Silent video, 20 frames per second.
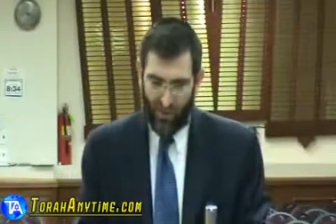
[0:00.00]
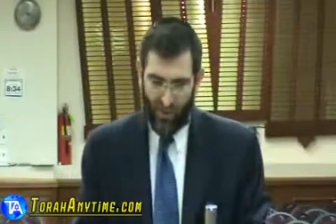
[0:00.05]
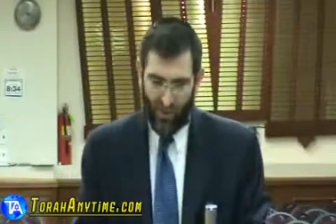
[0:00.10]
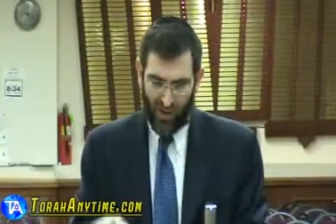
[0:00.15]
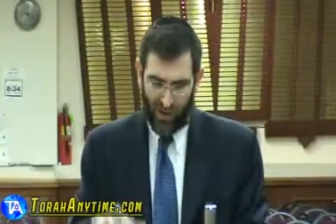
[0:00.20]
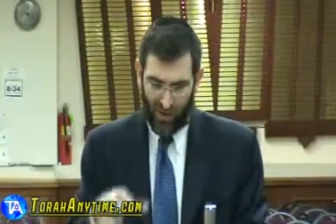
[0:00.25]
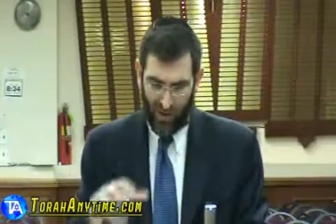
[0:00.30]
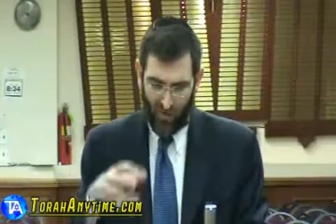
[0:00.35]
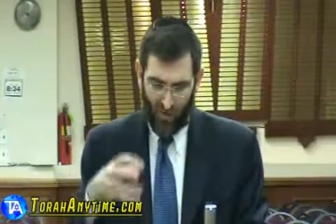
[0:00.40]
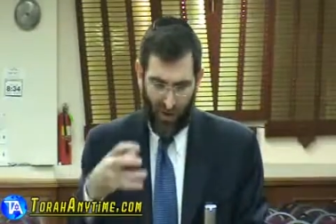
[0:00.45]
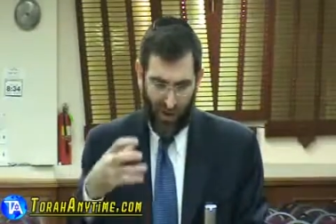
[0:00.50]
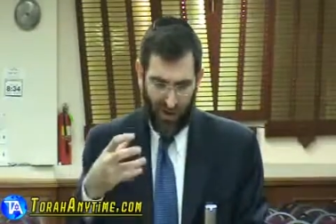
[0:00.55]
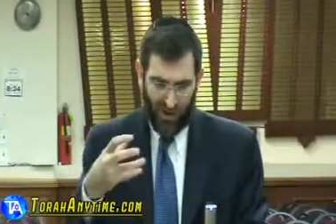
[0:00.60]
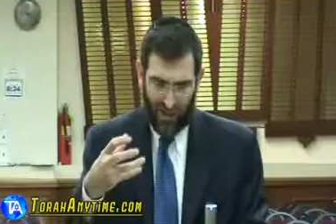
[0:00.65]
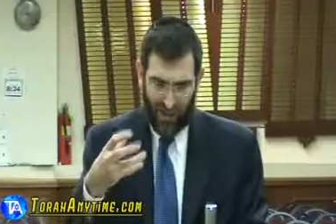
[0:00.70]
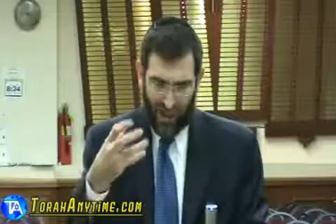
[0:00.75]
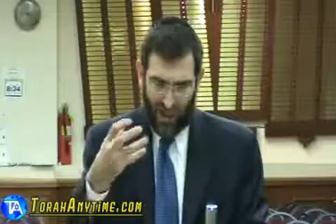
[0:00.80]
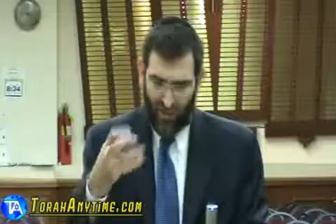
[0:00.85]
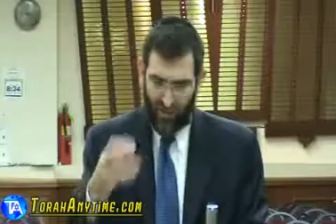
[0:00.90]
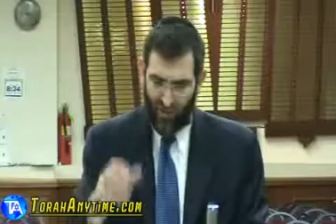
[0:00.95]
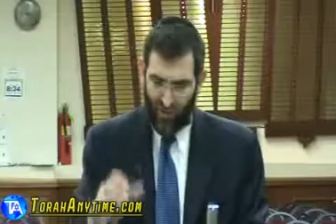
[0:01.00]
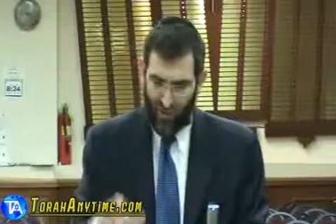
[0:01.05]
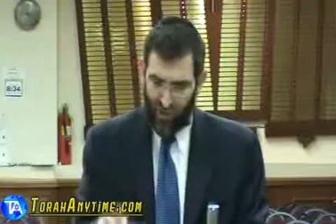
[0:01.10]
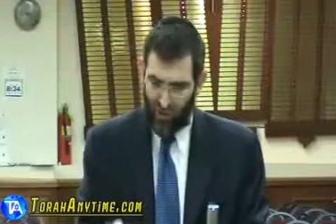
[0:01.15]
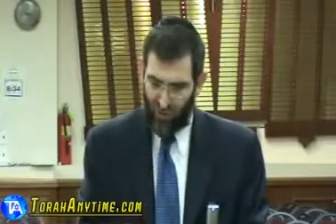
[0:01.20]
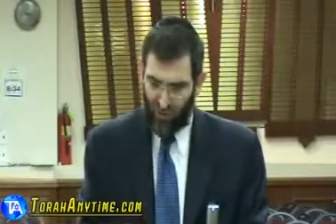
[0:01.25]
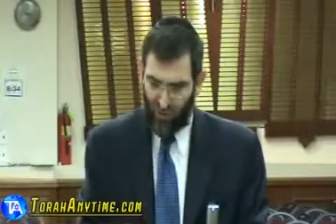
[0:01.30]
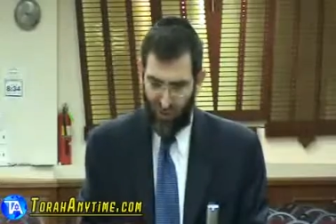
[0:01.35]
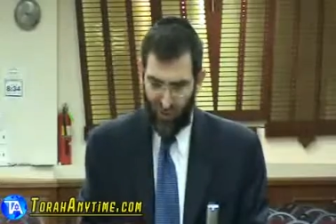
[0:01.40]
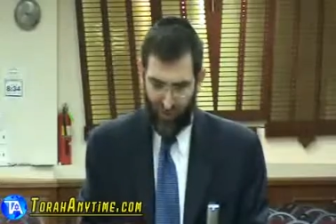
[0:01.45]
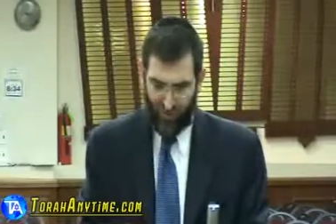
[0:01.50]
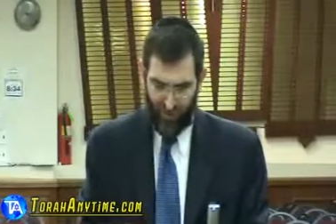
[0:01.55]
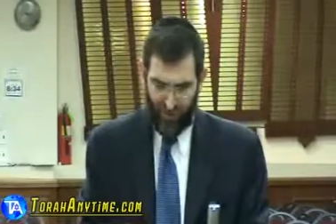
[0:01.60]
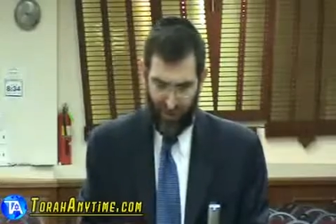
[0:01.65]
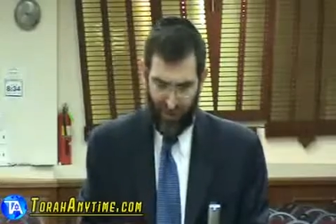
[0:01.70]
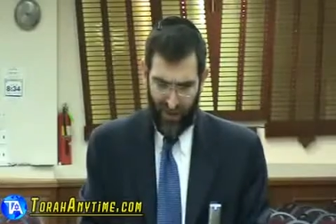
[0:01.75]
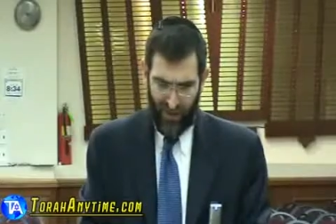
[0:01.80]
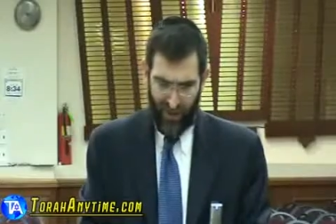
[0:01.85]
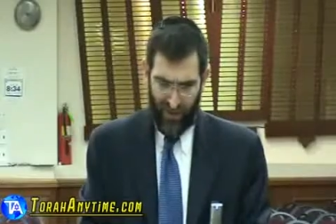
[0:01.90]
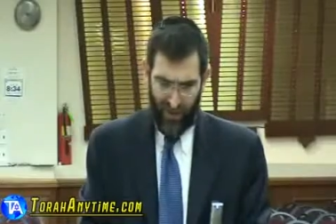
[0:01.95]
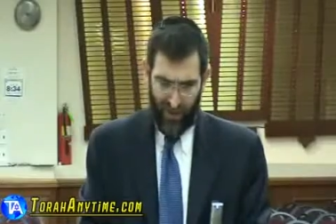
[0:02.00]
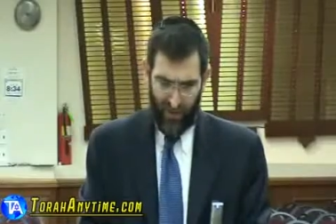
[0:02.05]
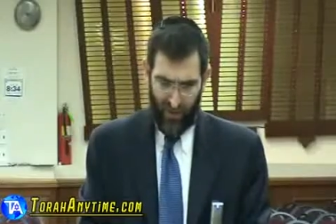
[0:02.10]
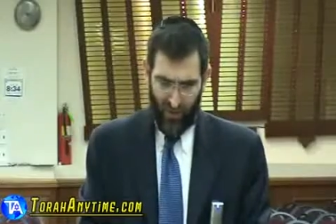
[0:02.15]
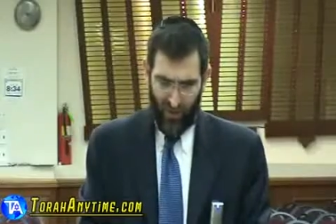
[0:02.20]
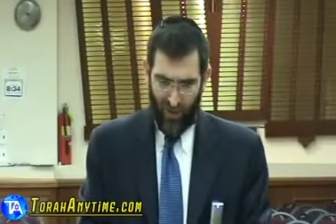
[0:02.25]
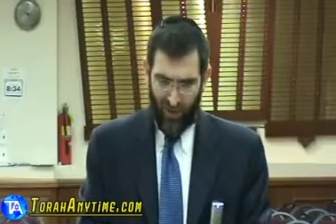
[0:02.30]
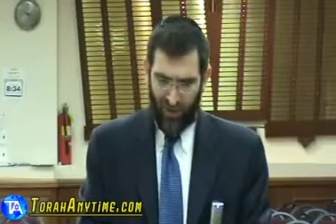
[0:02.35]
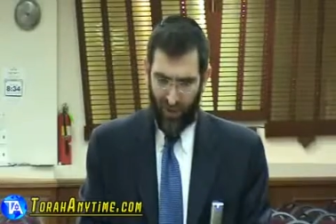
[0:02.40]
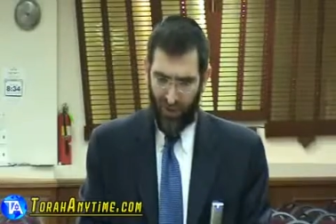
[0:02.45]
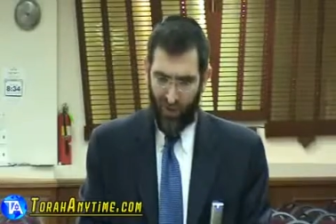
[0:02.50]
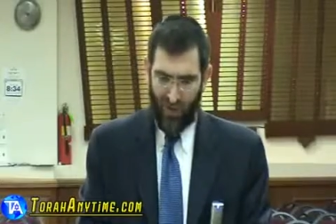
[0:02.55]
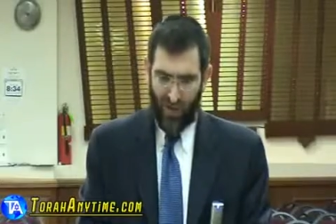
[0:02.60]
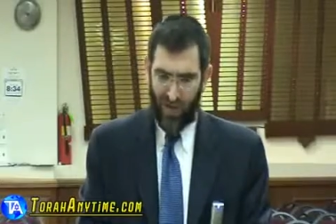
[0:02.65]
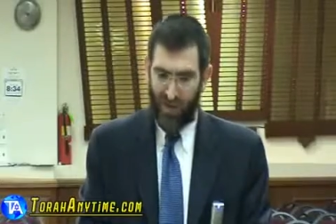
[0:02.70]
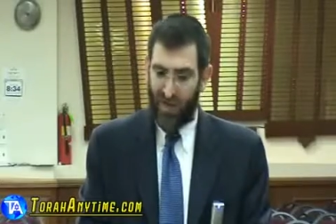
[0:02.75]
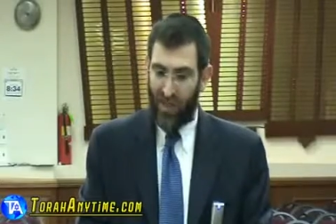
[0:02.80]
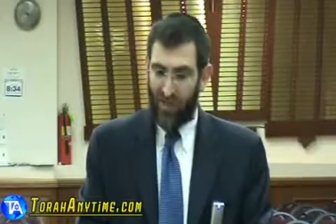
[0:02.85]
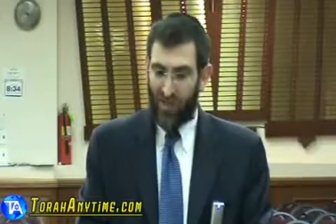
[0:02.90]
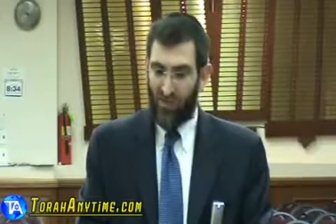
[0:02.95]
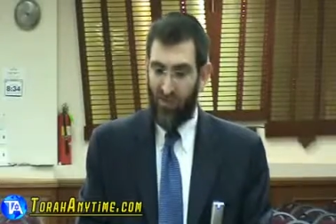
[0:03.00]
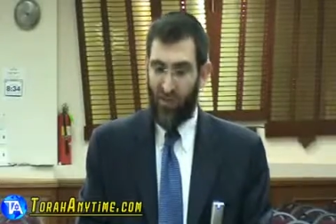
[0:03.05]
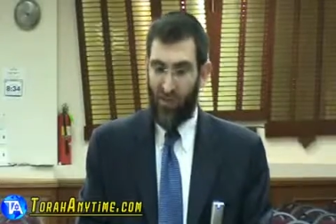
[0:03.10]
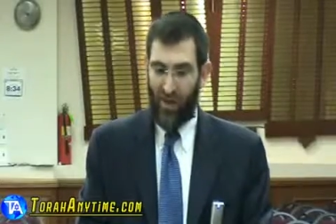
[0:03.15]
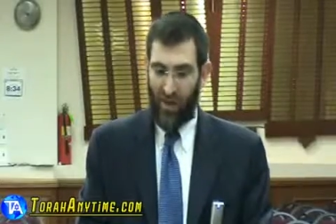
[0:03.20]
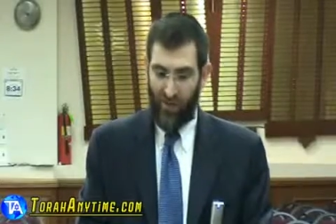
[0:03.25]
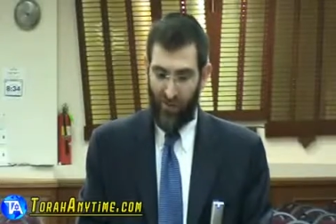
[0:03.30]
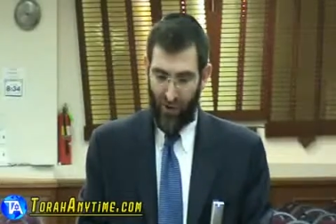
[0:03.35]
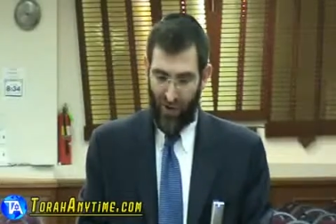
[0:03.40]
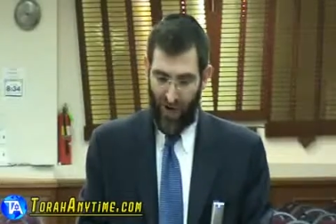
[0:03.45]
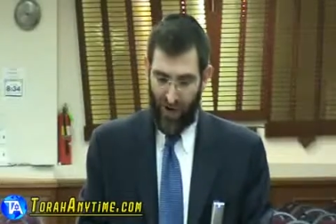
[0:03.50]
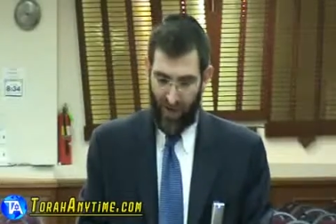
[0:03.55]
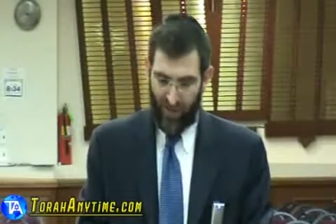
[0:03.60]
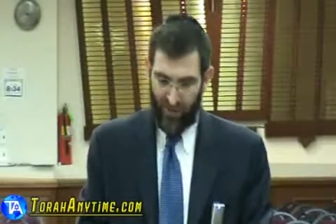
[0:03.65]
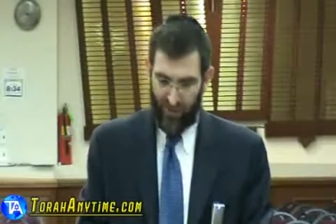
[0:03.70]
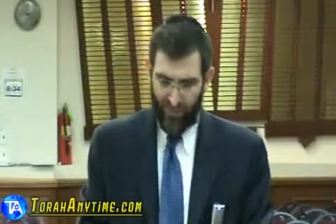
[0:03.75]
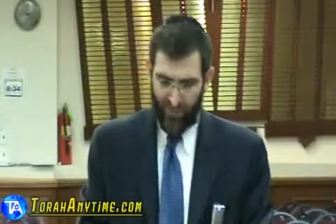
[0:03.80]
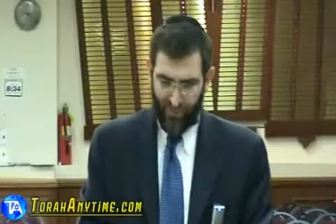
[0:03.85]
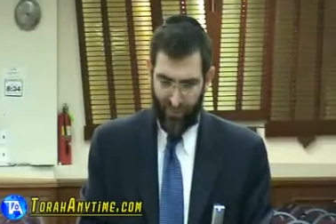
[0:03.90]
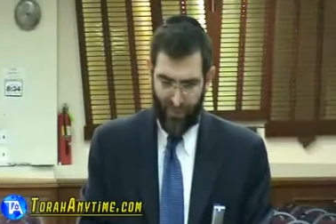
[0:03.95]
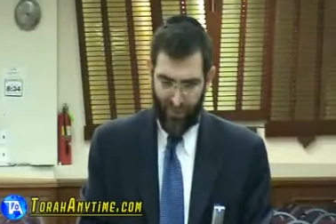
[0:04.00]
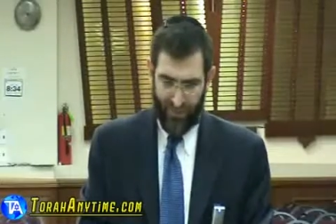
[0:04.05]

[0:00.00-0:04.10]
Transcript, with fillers: He was the great sage of Israel, one of the greatest sages we've ever had.